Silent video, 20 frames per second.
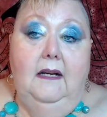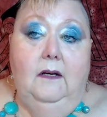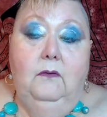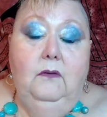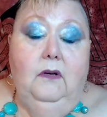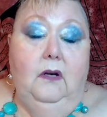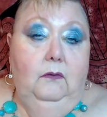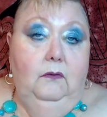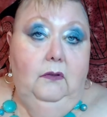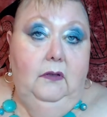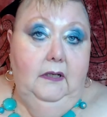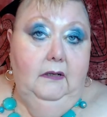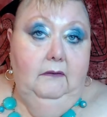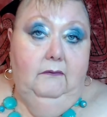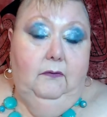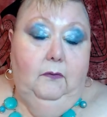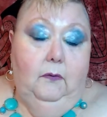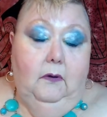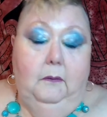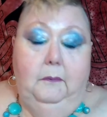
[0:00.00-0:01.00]
I go looking for
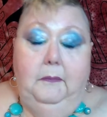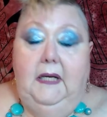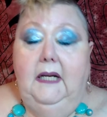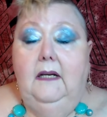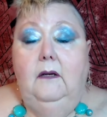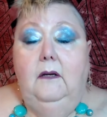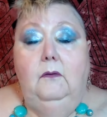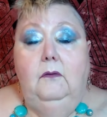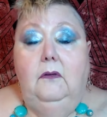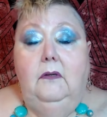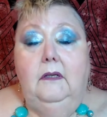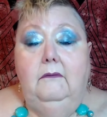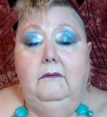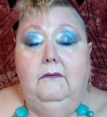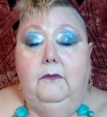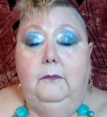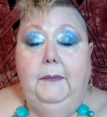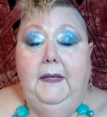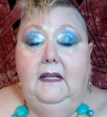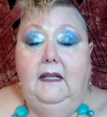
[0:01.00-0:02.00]
palettes I think are pretty.